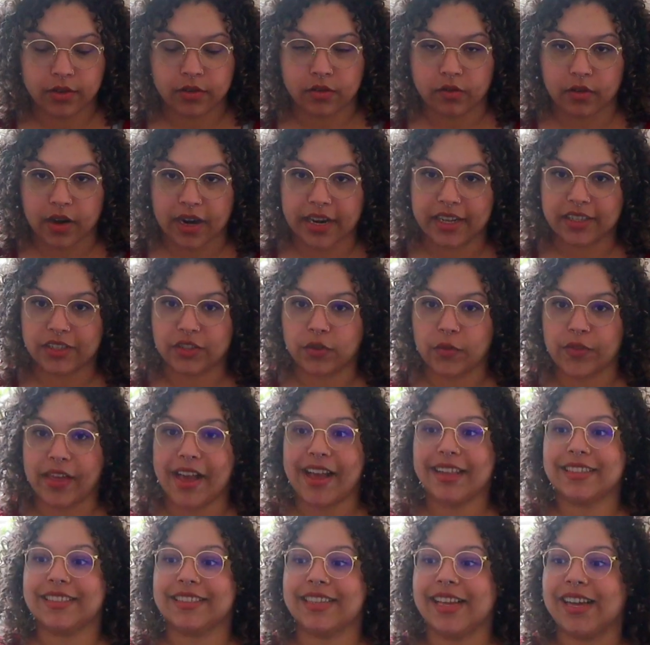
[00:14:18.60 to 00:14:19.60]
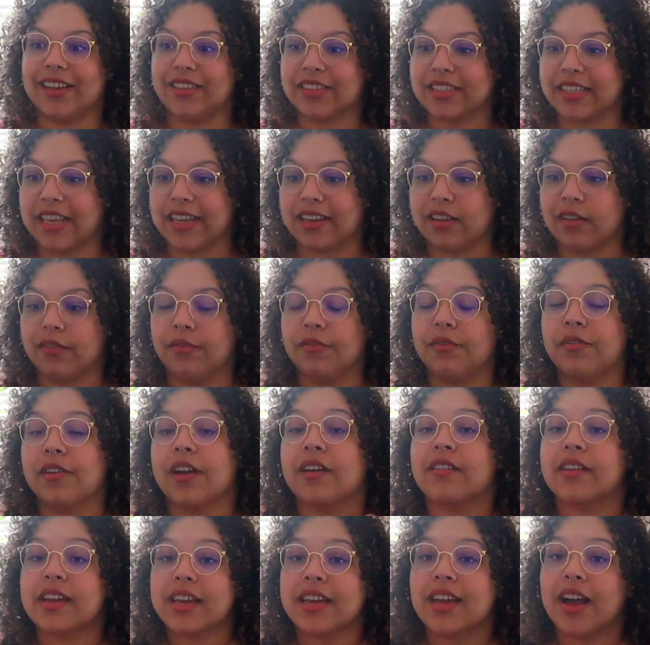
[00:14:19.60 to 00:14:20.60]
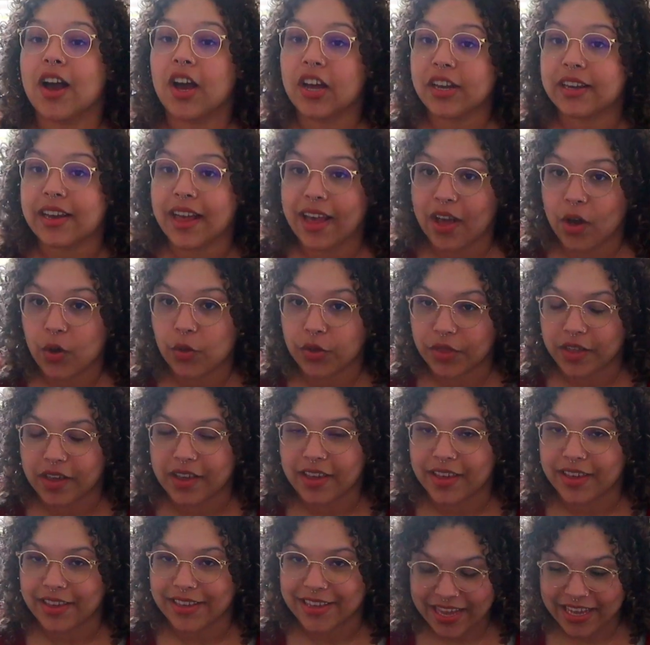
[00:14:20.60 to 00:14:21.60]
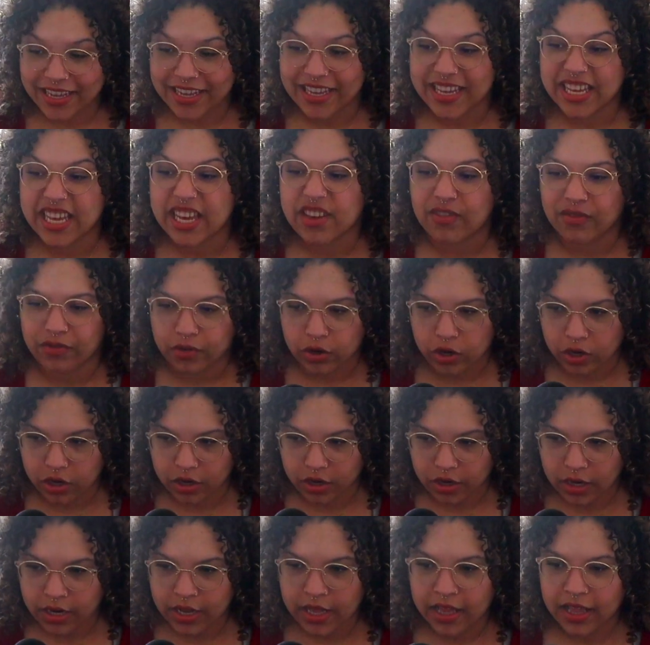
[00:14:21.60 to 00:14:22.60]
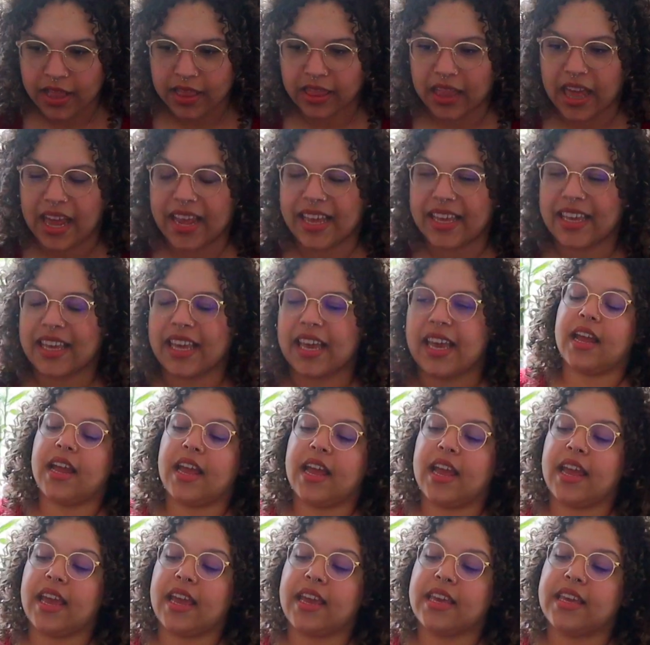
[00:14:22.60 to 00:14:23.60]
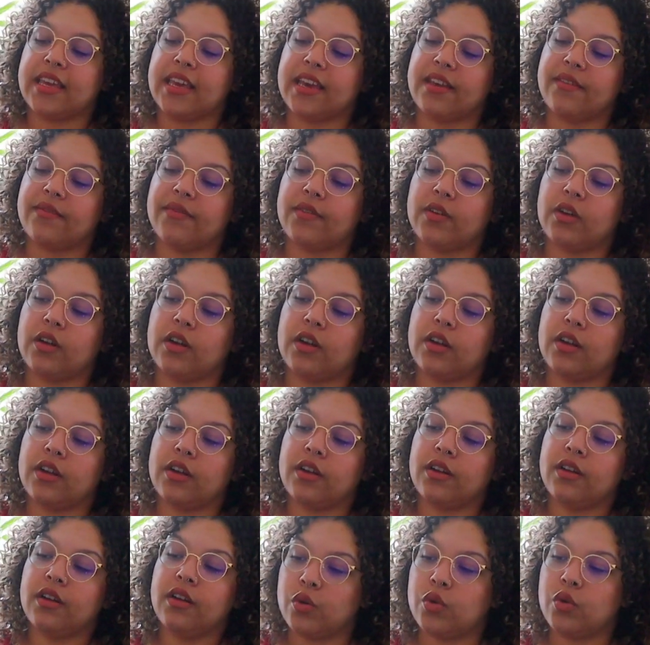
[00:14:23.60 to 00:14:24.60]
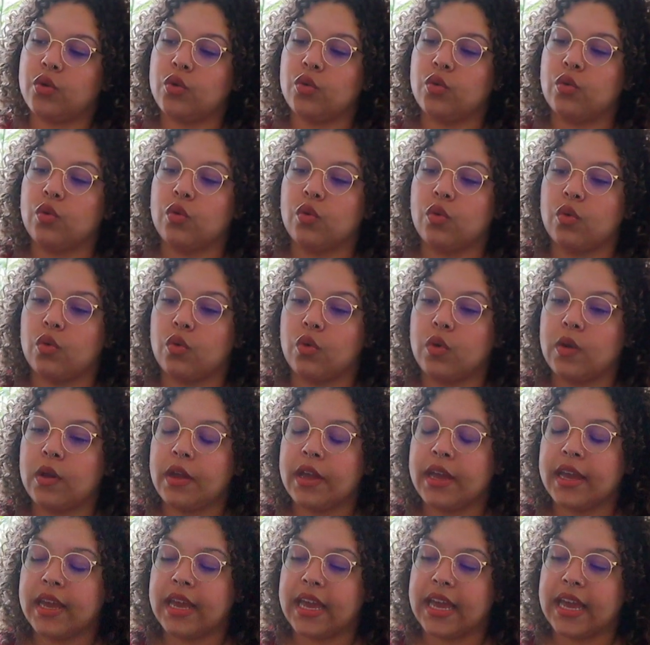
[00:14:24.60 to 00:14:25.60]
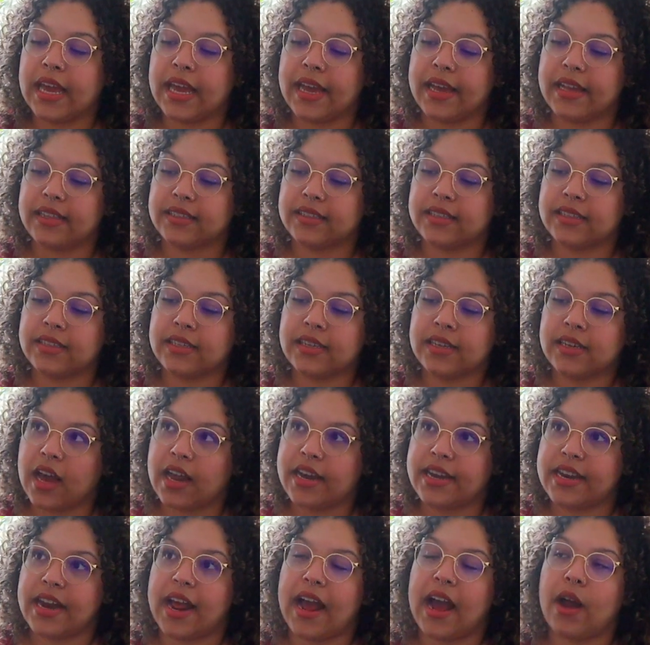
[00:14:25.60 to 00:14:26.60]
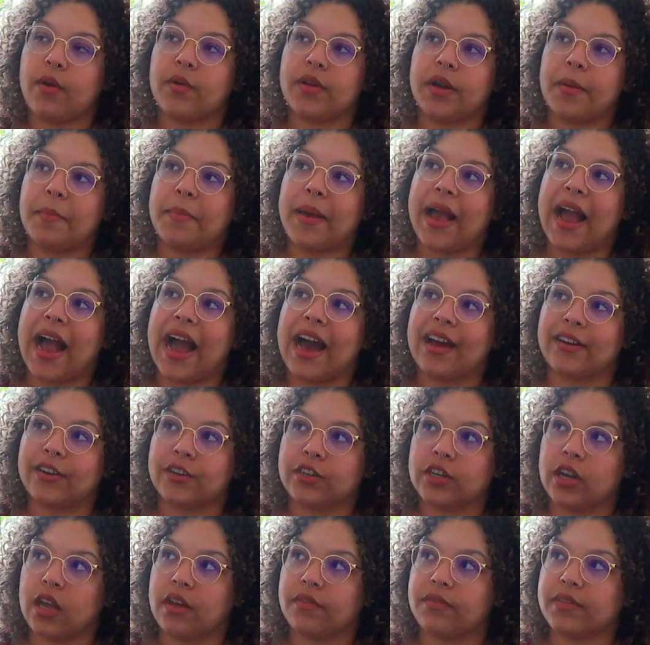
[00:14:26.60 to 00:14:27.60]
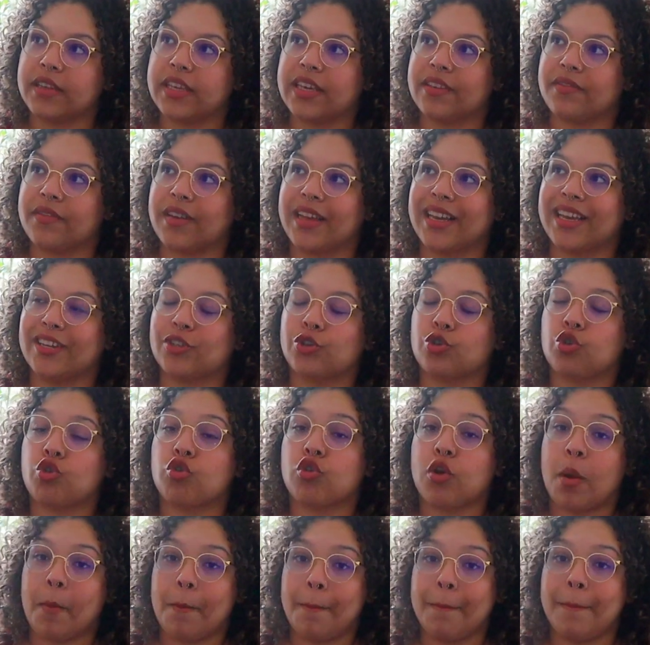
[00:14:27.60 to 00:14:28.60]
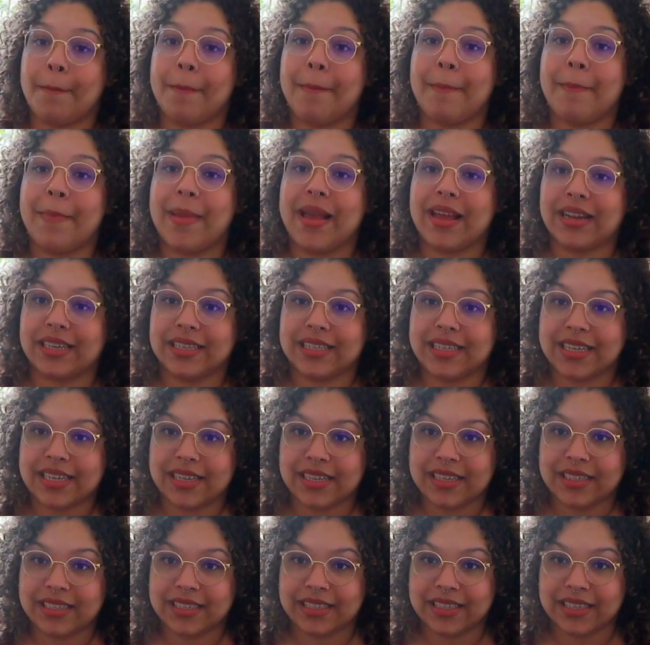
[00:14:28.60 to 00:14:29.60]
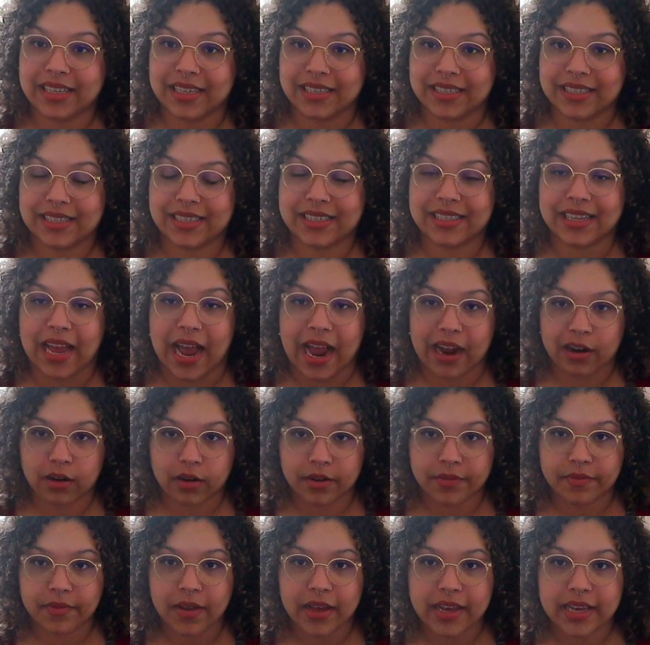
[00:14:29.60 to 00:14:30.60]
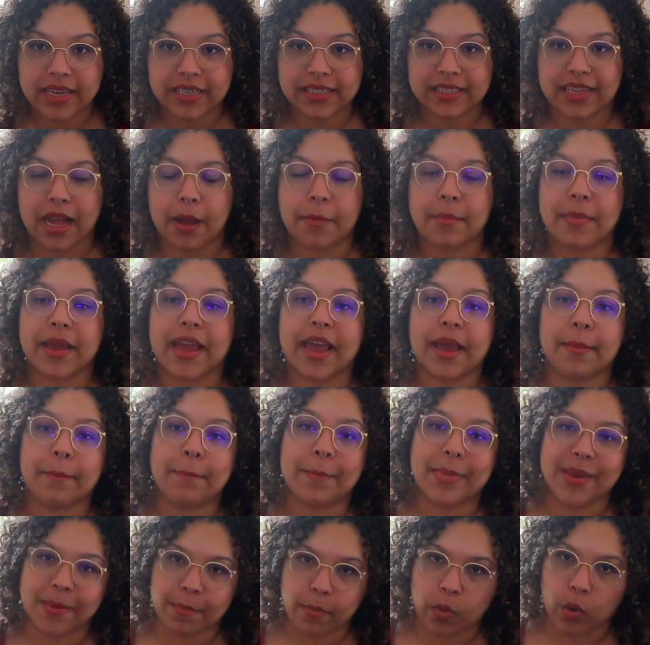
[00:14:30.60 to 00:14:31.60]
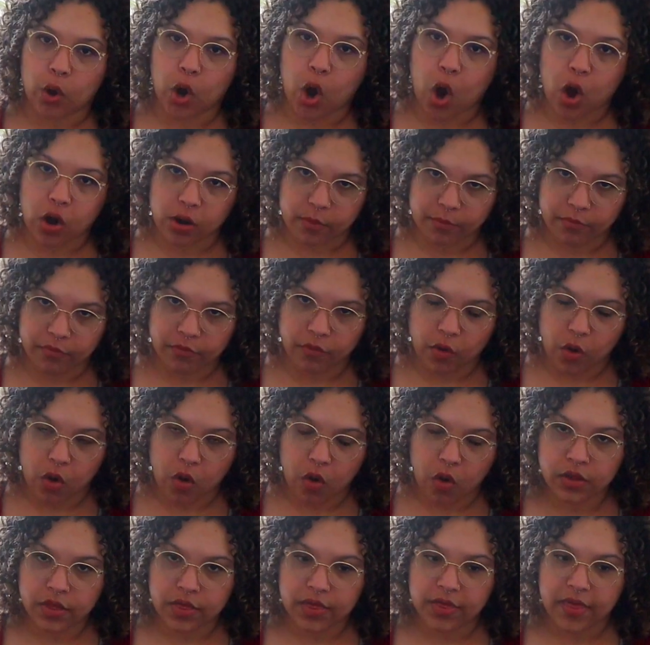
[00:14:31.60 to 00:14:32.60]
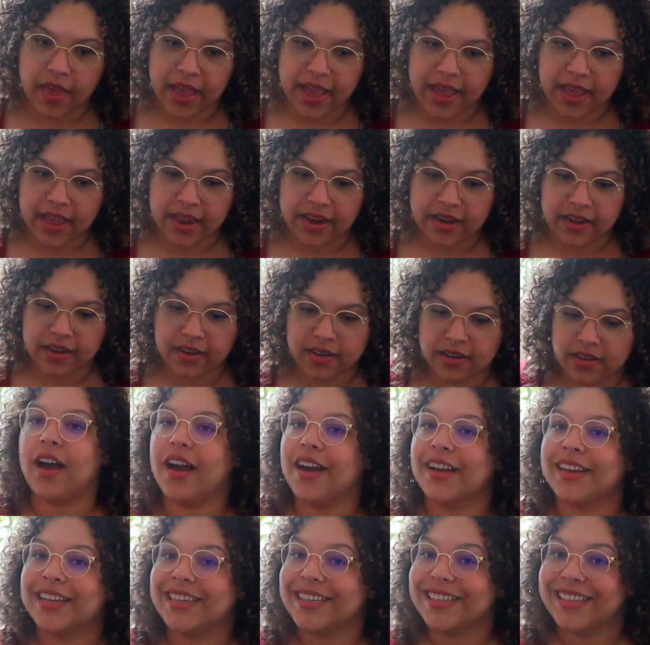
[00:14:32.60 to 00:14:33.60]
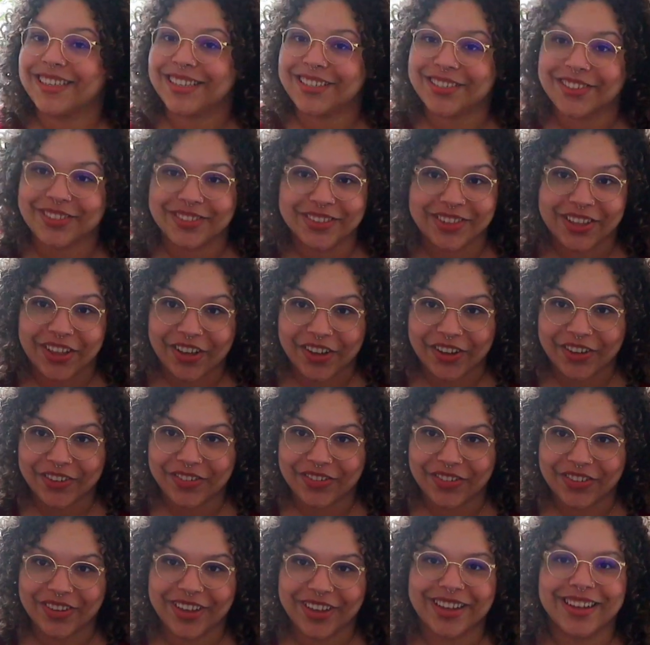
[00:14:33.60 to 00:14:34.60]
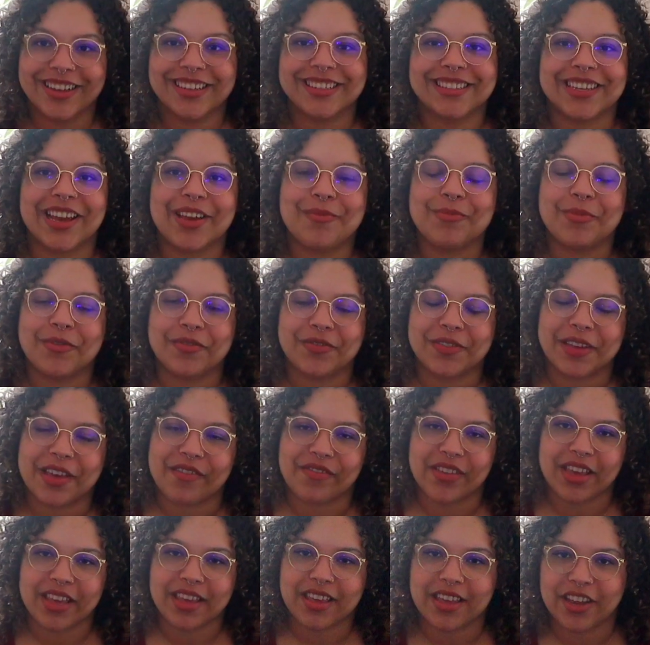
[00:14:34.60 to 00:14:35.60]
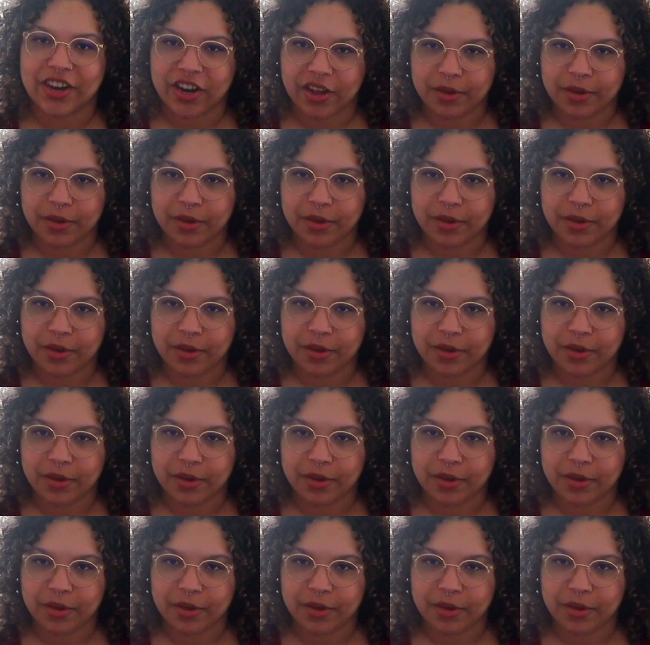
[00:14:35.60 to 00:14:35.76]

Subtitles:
right? So that sounds like a very unhealthy giver, like a giver who is now in a pattern of giving tremendous sacrifice that may be more harmful than unconditional love type of giving,